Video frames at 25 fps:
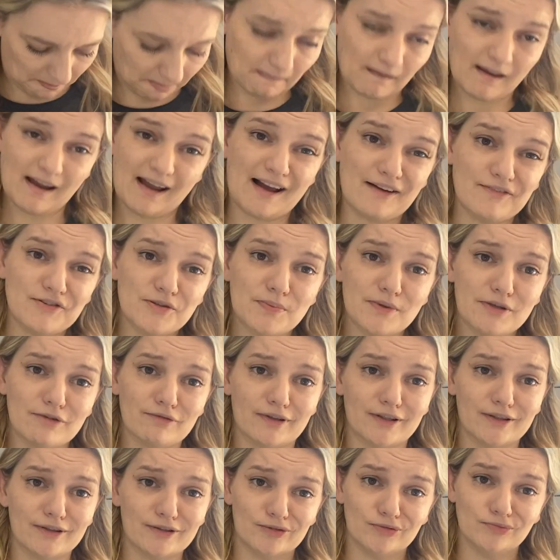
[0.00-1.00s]
I have to be
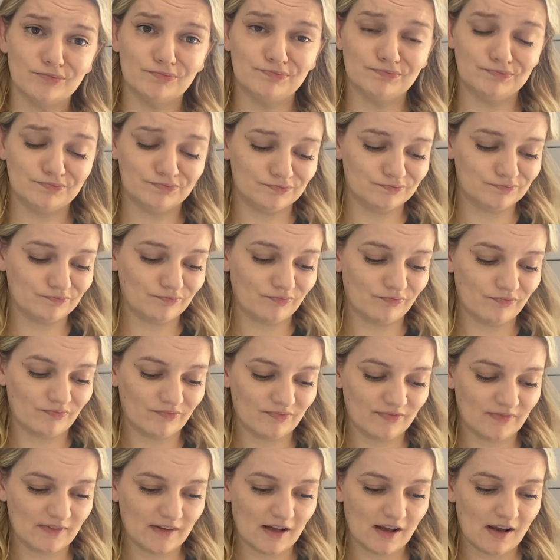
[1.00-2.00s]
real.
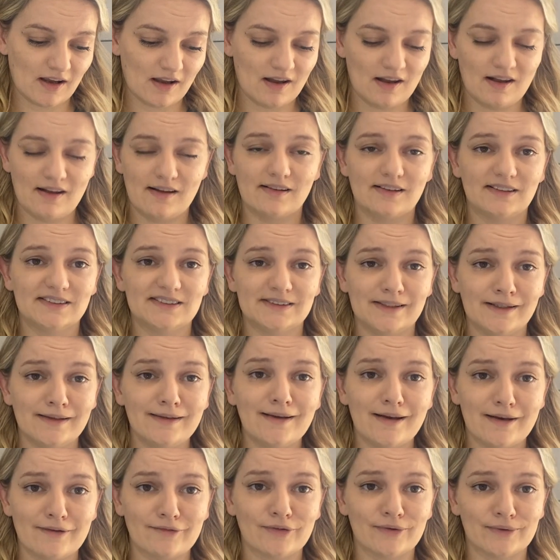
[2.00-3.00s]

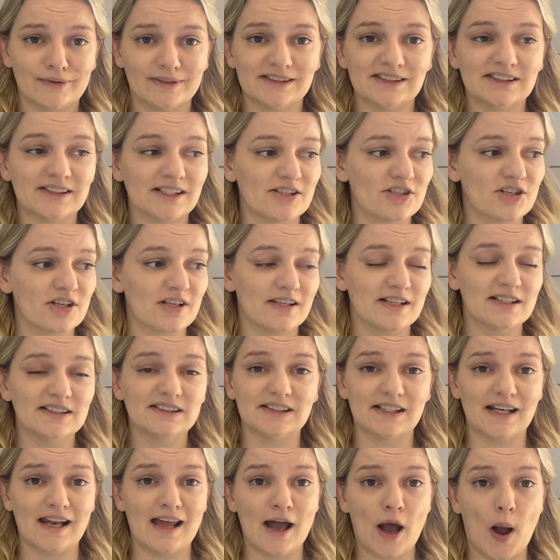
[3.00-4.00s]
Seeing everyone stitching this
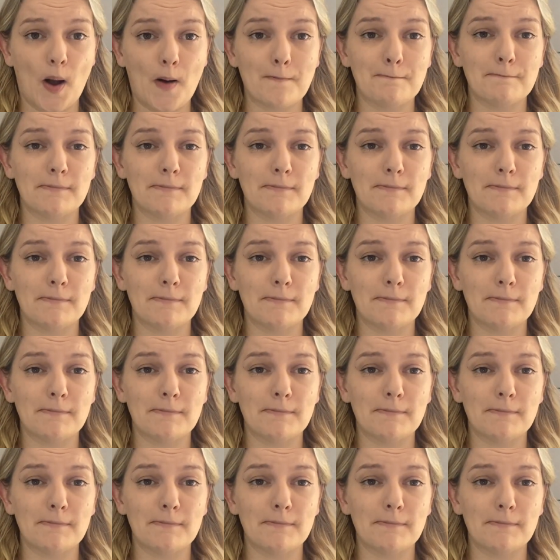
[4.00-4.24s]
and how